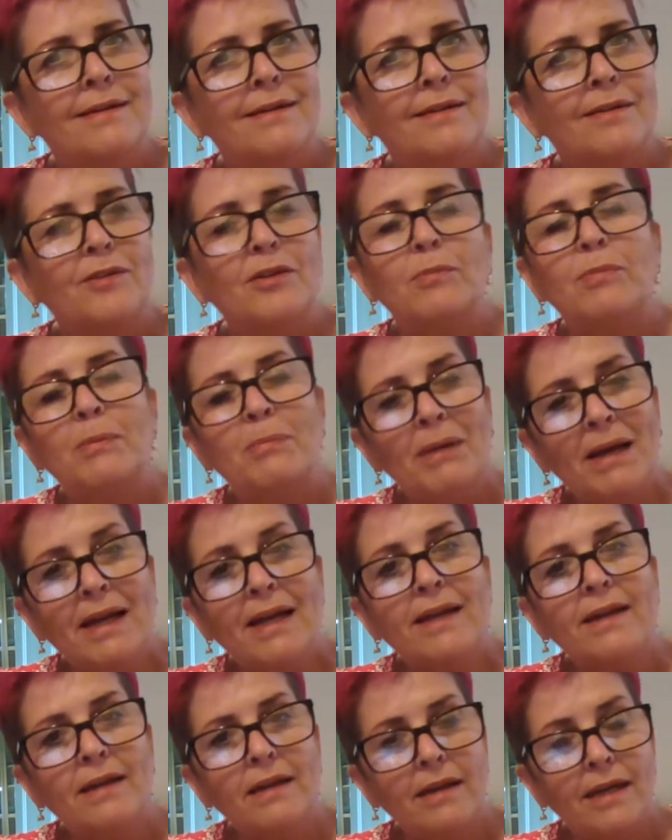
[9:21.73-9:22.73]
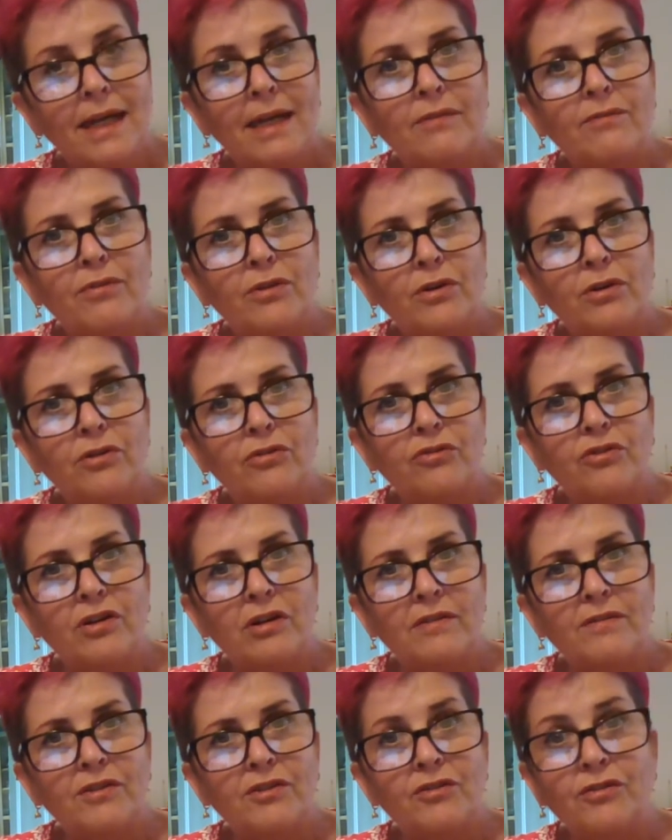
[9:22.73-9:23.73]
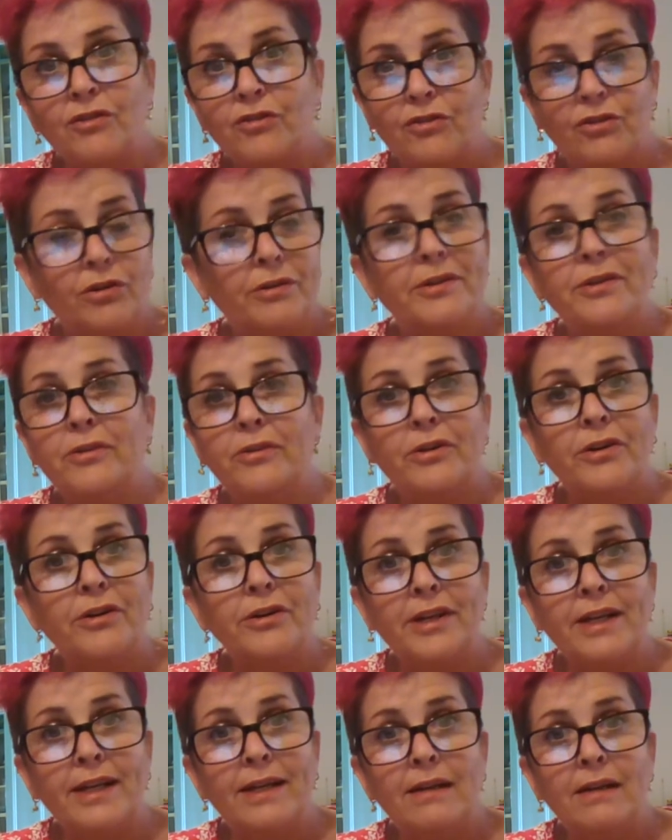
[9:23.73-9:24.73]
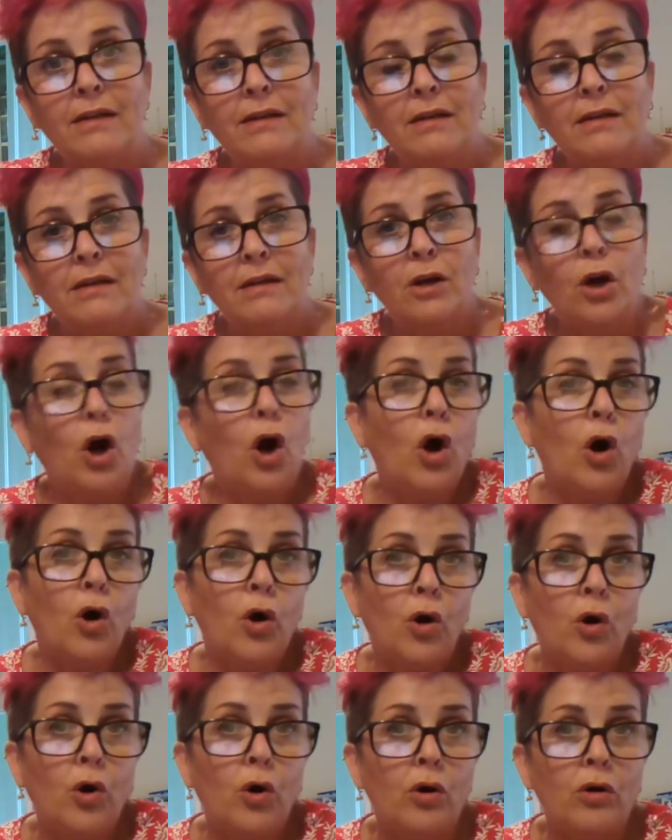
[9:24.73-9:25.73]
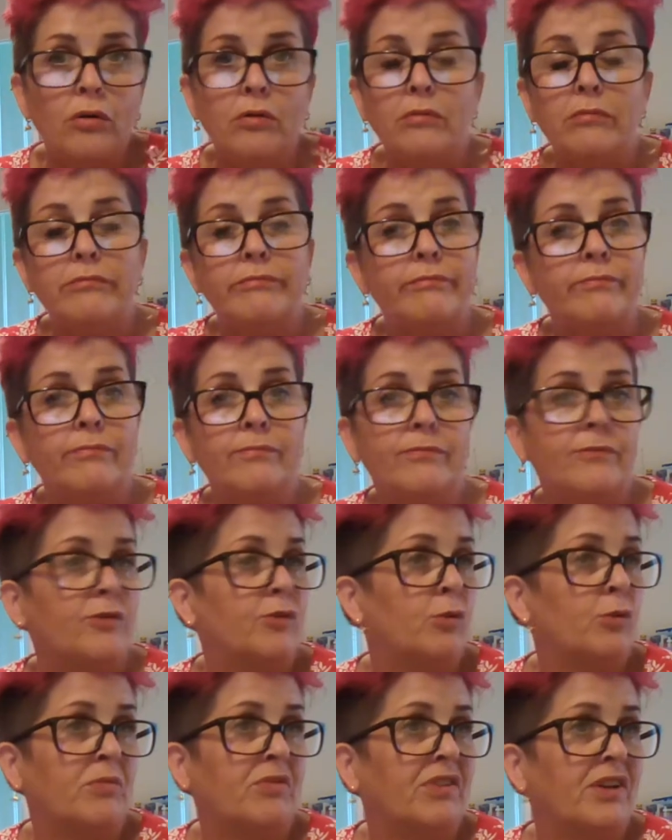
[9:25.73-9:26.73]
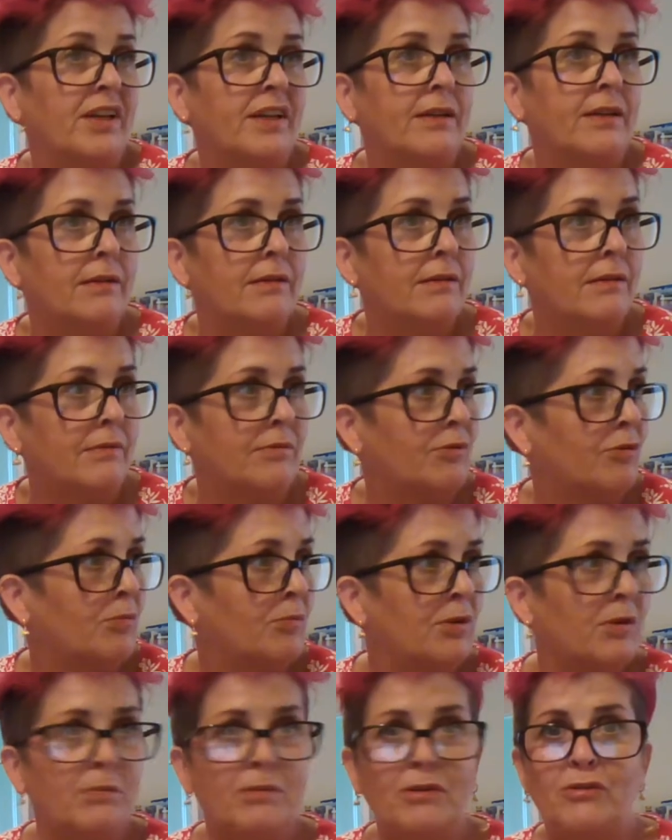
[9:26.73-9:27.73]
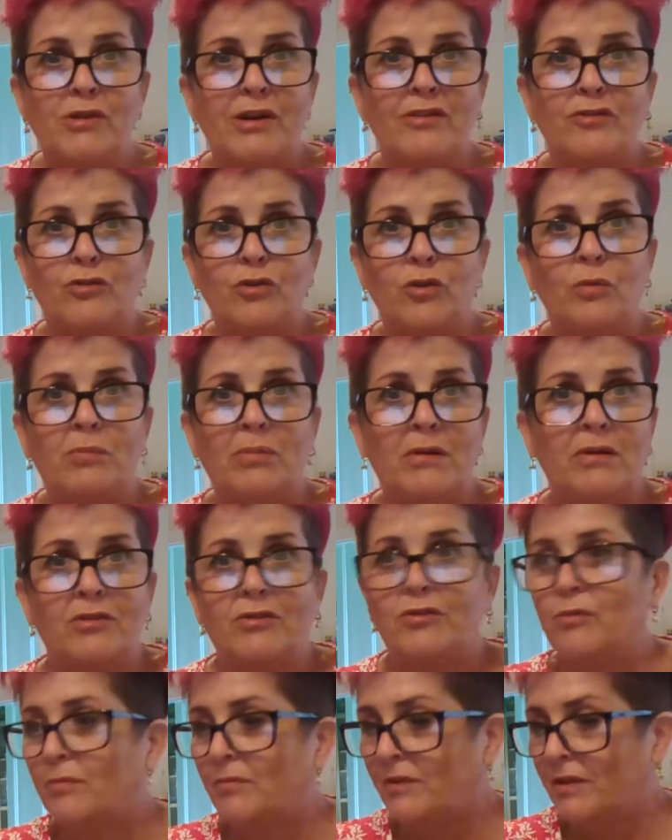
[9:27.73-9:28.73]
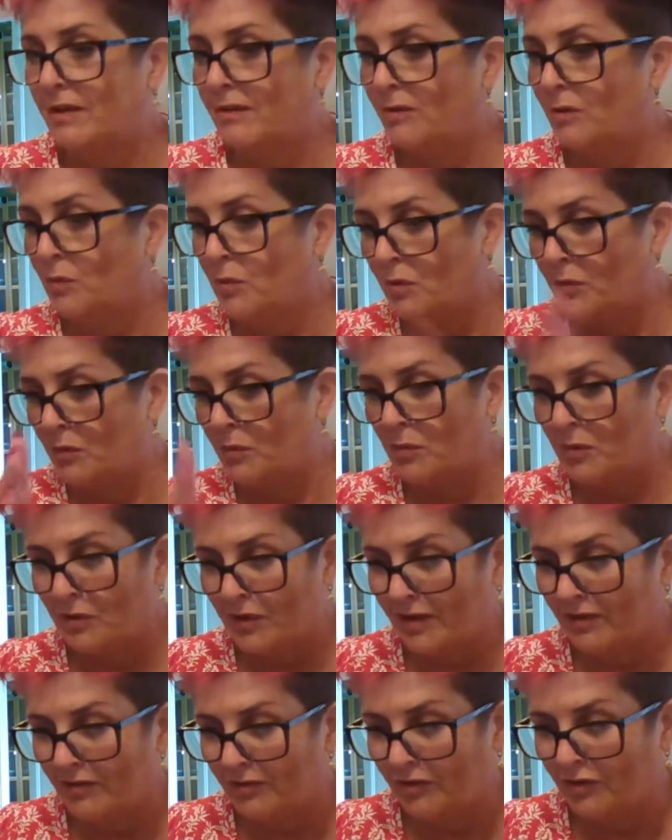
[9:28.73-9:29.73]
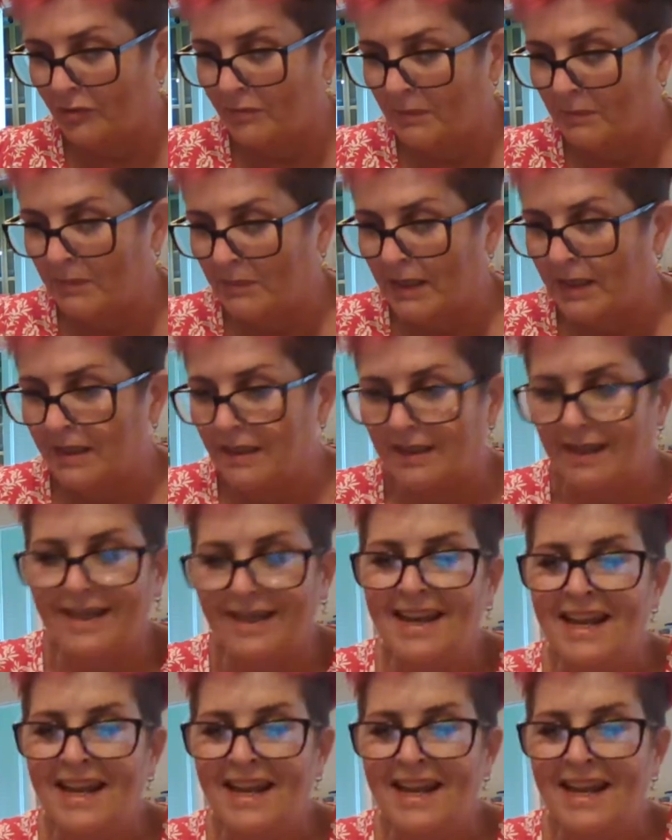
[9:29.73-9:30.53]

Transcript: They'll be barking at an advert on television that's got a dog on it, or something. Somebody will be dressed up or something. They won't know what it is, so they'll be barking.